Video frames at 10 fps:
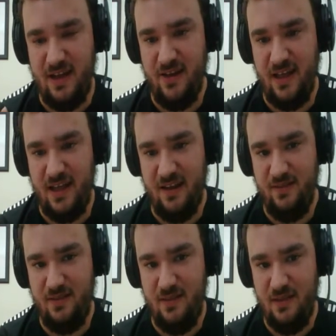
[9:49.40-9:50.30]
I get it.
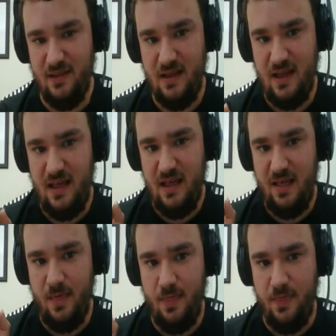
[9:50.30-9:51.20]

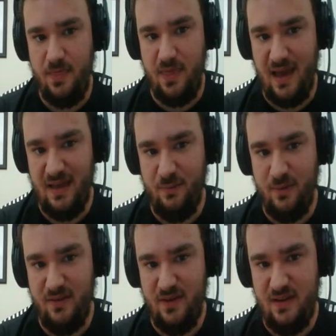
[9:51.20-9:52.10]
That
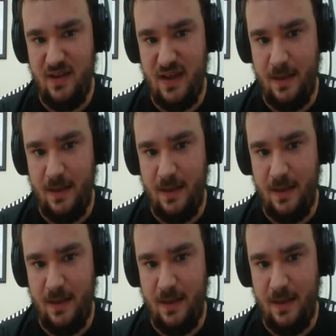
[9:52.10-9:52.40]
wasn't